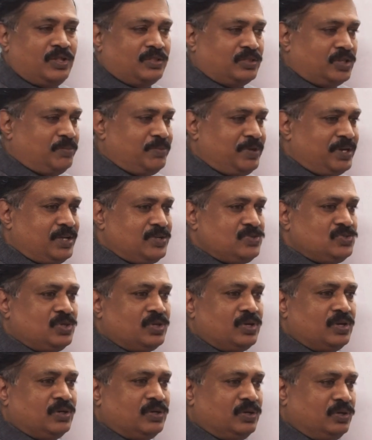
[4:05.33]
That means
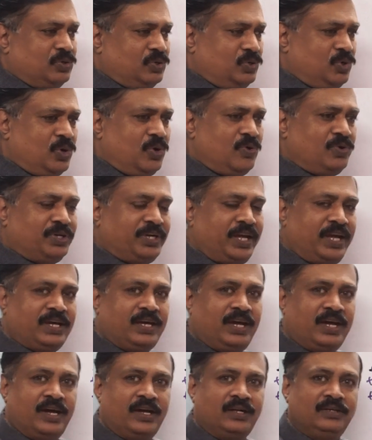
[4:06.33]
you have
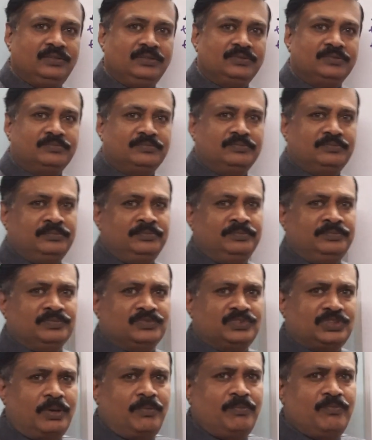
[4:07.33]
taken
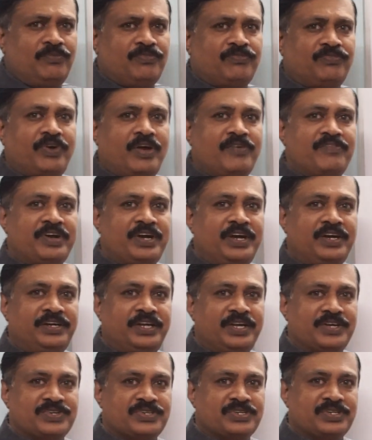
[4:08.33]
some favorite
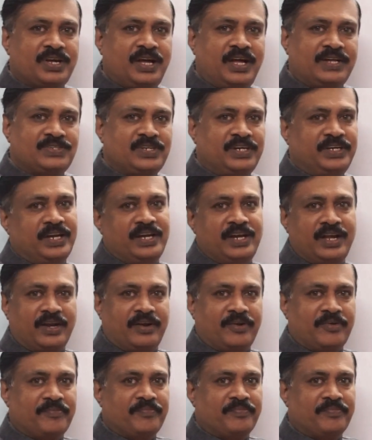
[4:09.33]
dish as a dinner.